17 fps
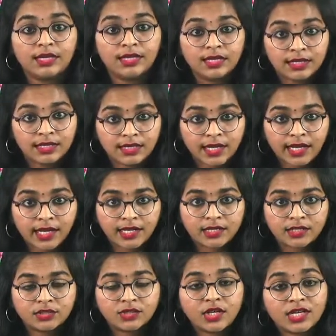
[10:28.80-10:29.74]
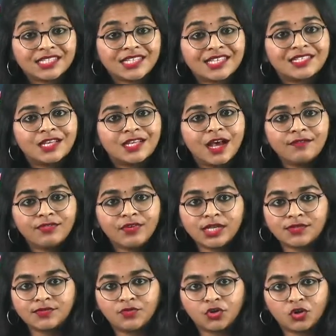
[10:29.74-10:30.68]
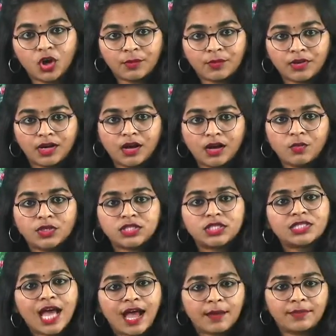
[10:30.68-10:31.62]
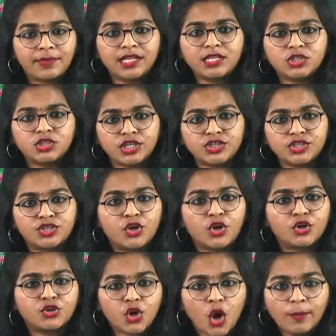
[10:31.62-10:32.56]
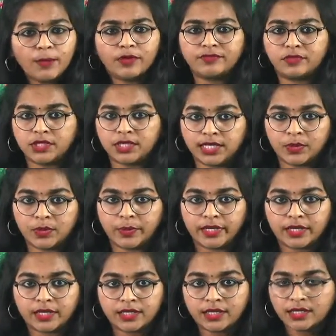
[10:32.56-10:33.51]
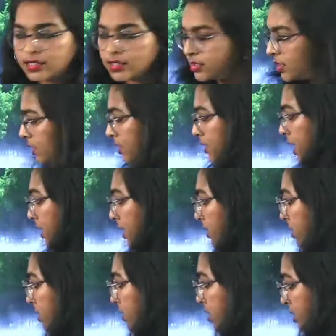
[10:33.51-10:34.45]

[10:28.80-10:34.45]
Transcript: Right? So it is a surface phenomena which is happening just on top of the liquid, just like this.